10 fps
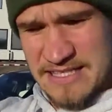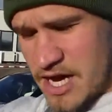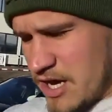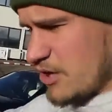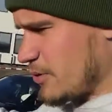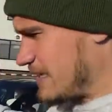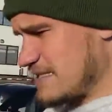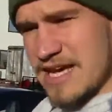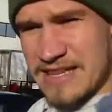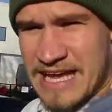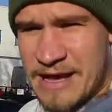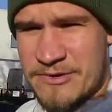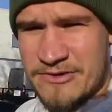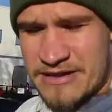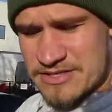I'm gonna quickly turn the
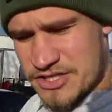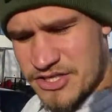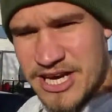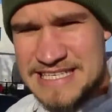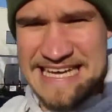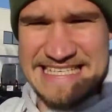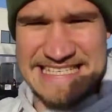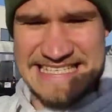camera around so you guys get to